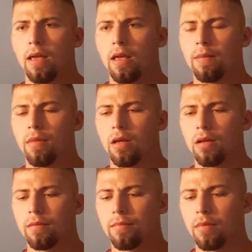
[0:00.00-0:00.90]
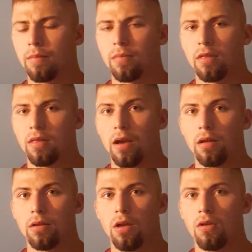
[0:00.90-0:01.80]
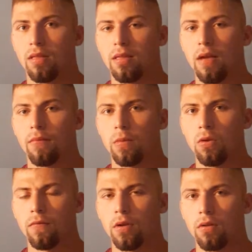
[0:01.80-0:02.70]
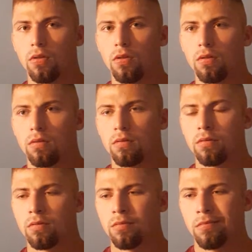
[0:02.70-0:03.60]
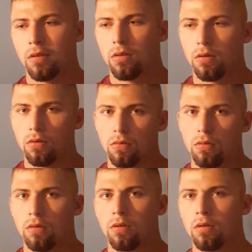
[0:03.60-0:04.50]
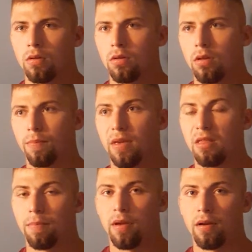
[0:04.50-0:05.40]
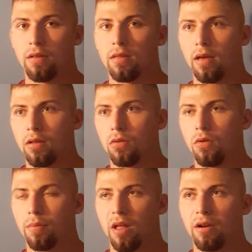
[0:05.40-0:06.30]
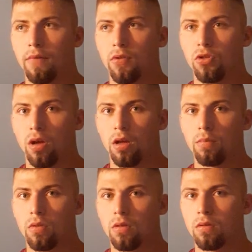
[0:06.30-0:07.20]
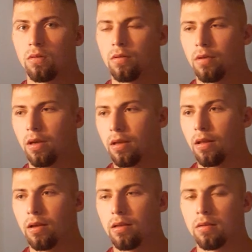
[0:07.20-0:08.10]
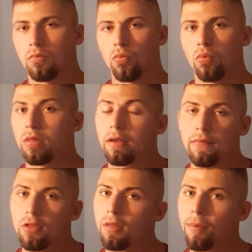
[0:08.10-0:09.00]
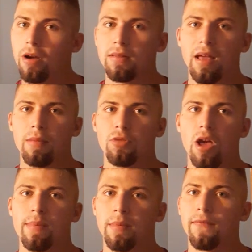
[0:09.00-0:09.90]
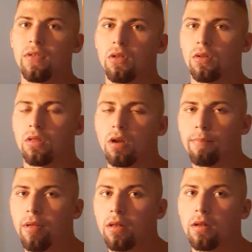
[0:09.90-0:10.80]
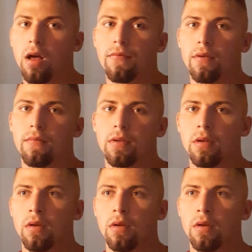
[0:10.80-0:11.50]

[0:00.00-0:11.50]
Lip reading: And I'm like, I'm just not going to go. It's a sign from the universe. So, I appease the parents. I do apply around for jobs. And I was looking for just a part-time job in my field to start building off of.